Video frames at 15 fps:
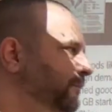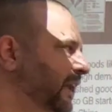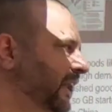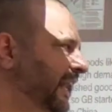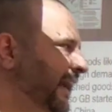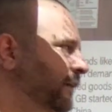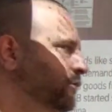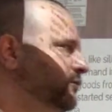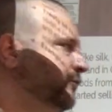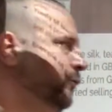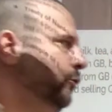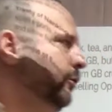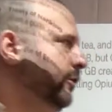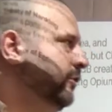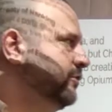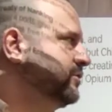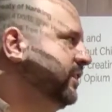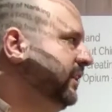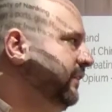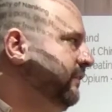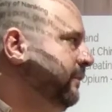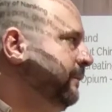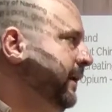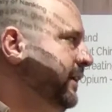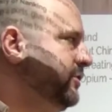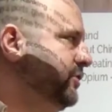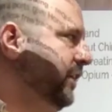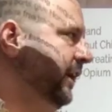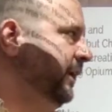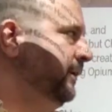allows foreigners to live in
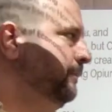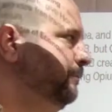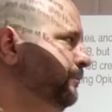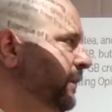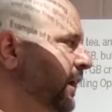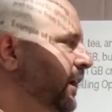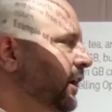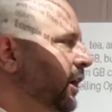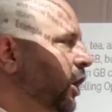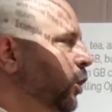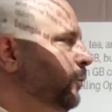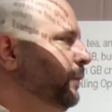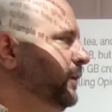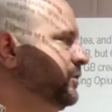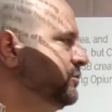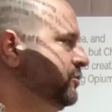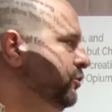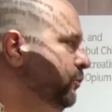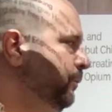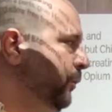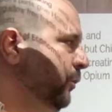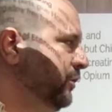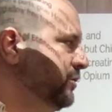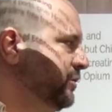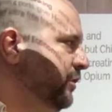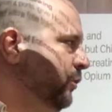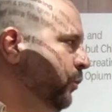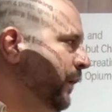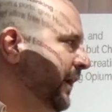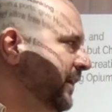Beijing, opens new ports to
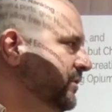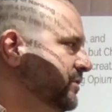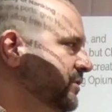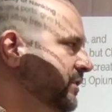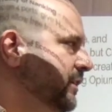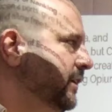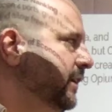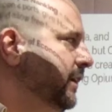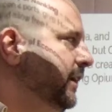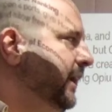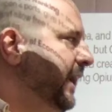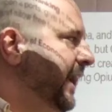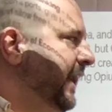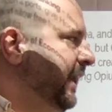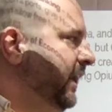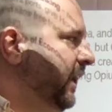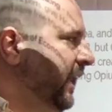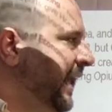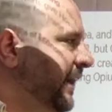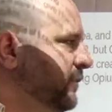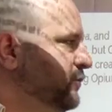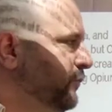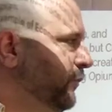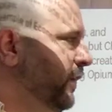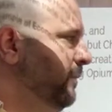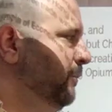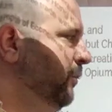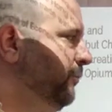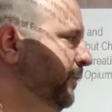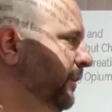the west, and it allows free
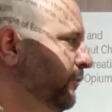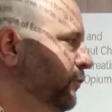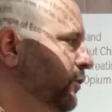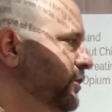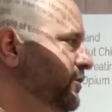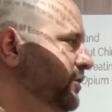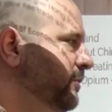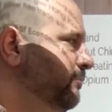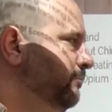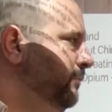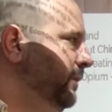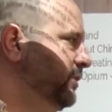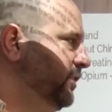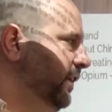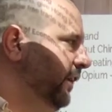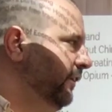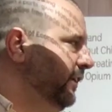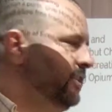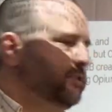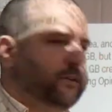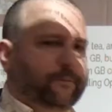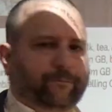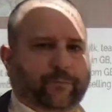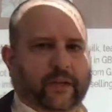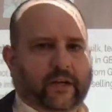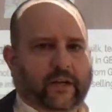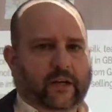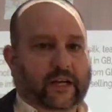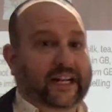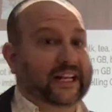movement of Christian missionaries.
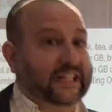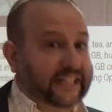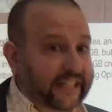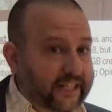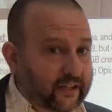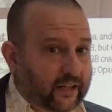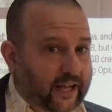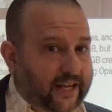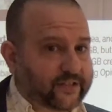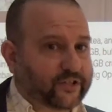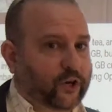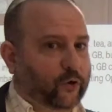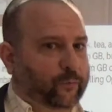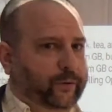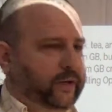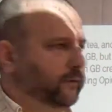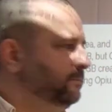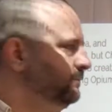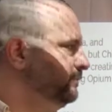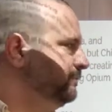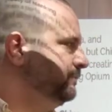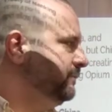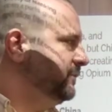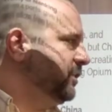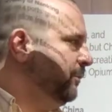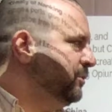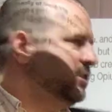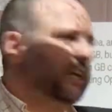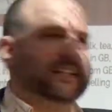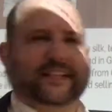It legalized opium. It's
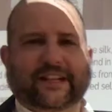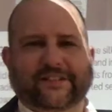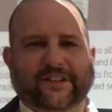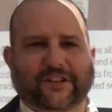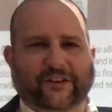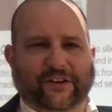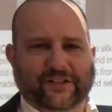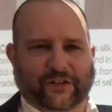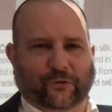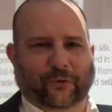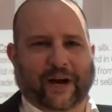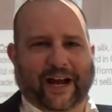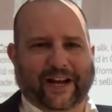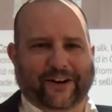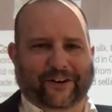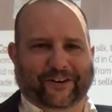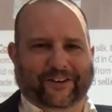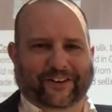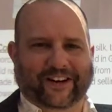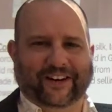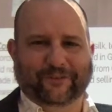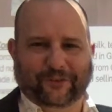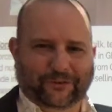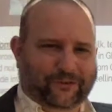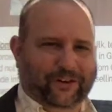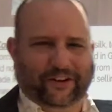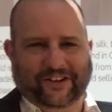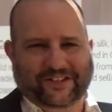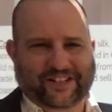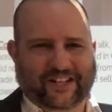almost like that's in there as a rider, right? We're doing
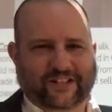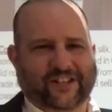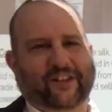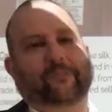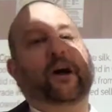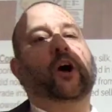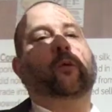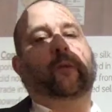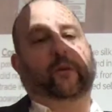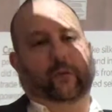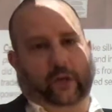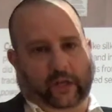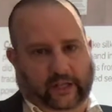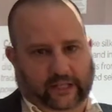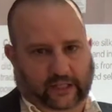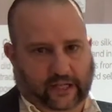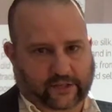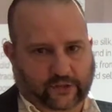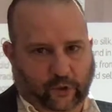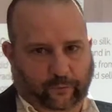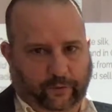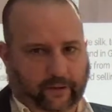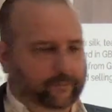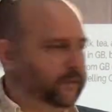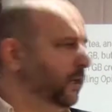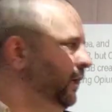all this neat stuff. Oh, but we're going to legalize opium.